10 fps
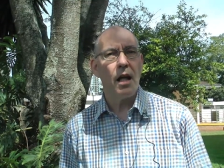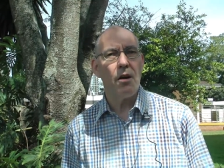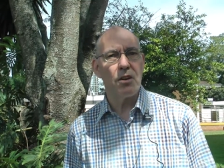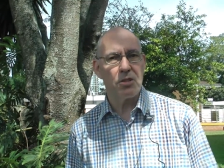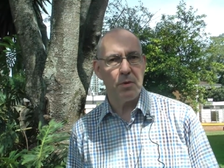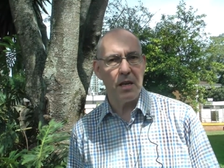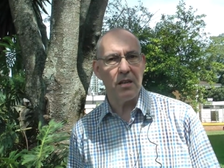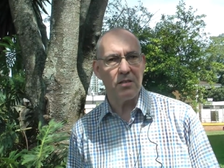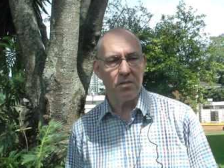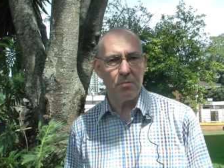Our
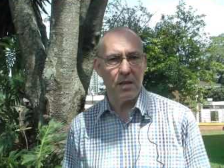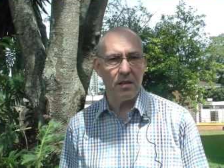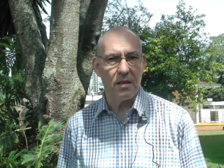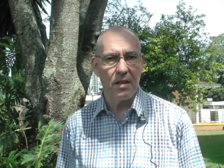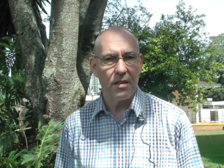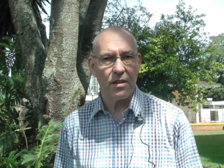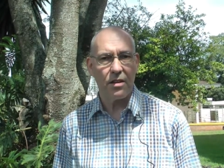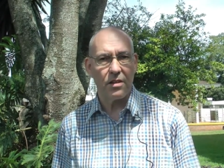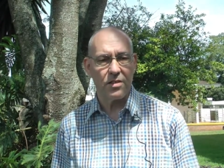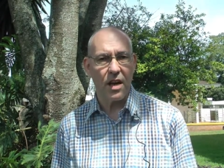experience has been
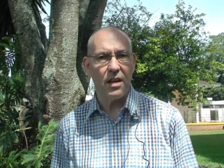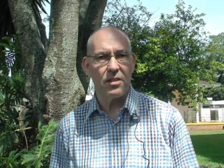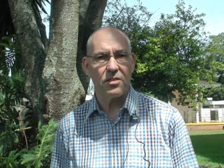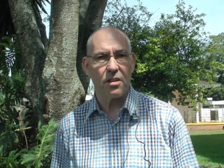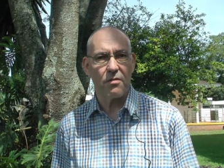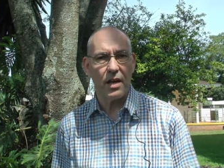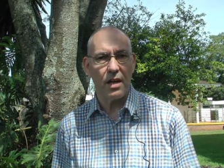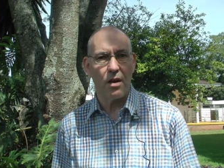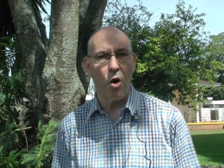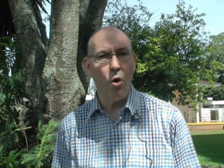that scientists are
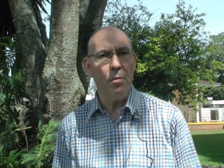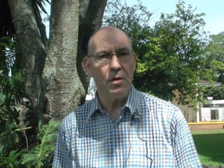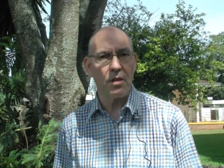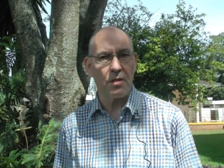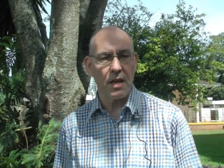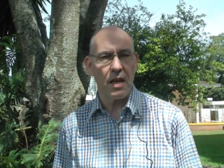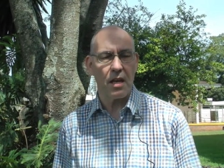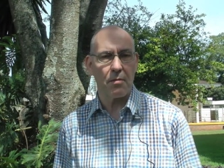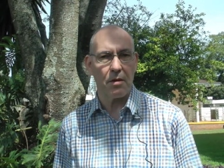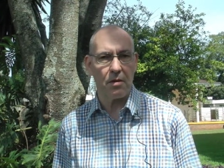very open to
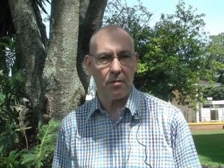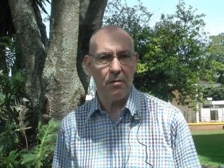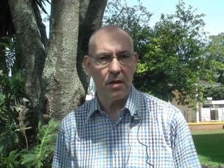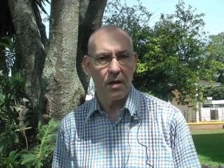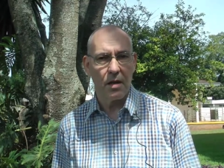thinking about them,